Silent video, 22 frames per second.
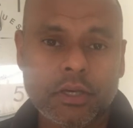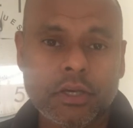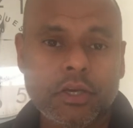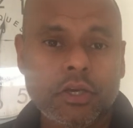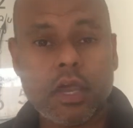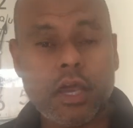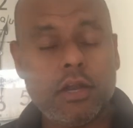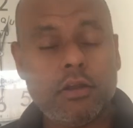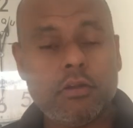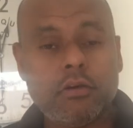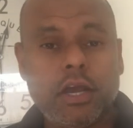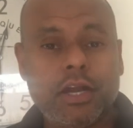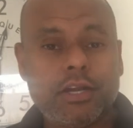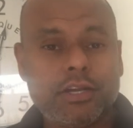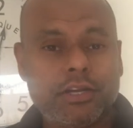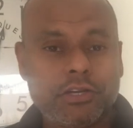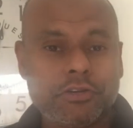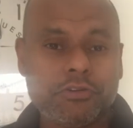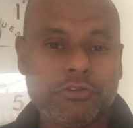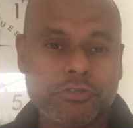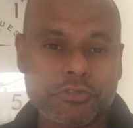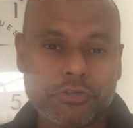You can look at
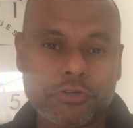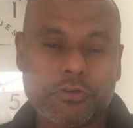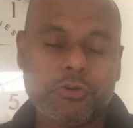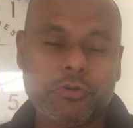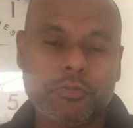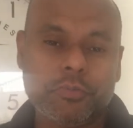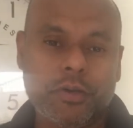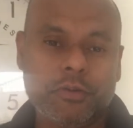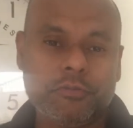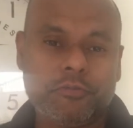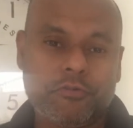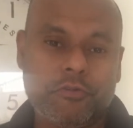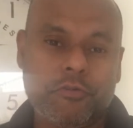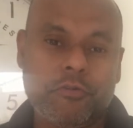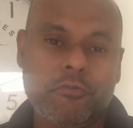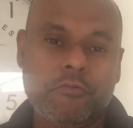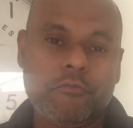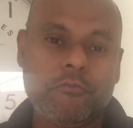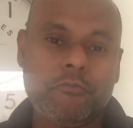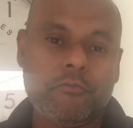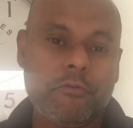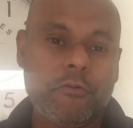technology roadmaps
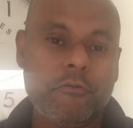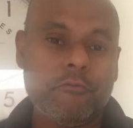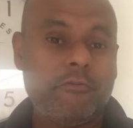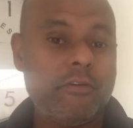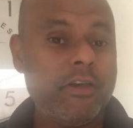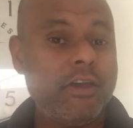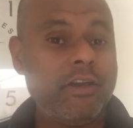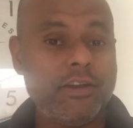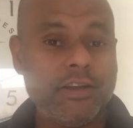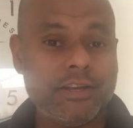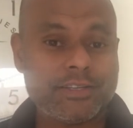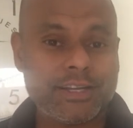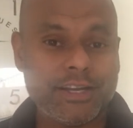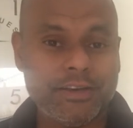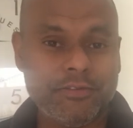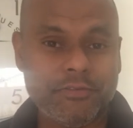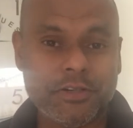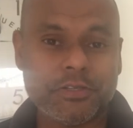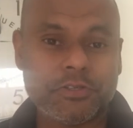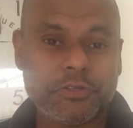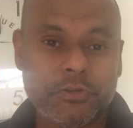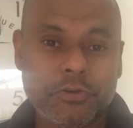from various
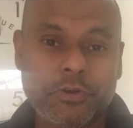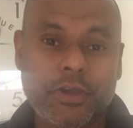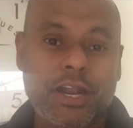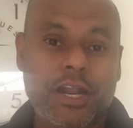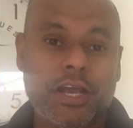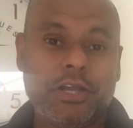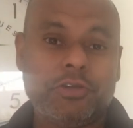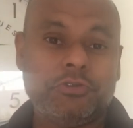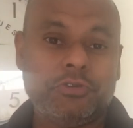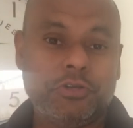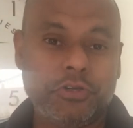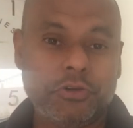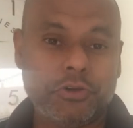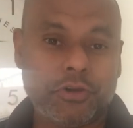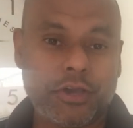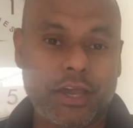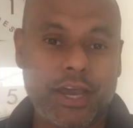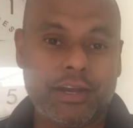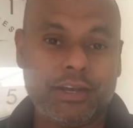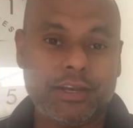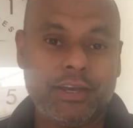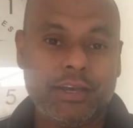levels. You can actually look
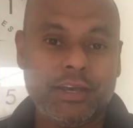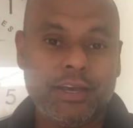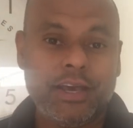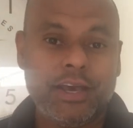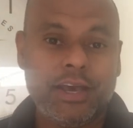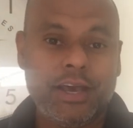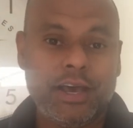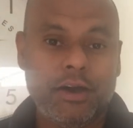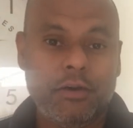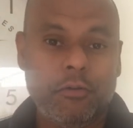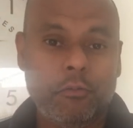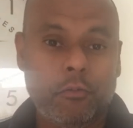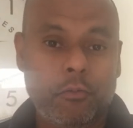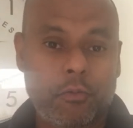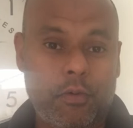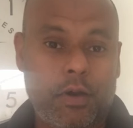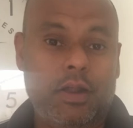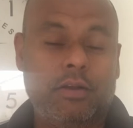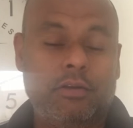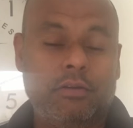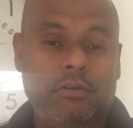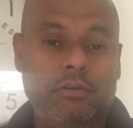at
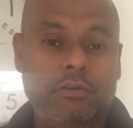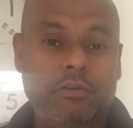one.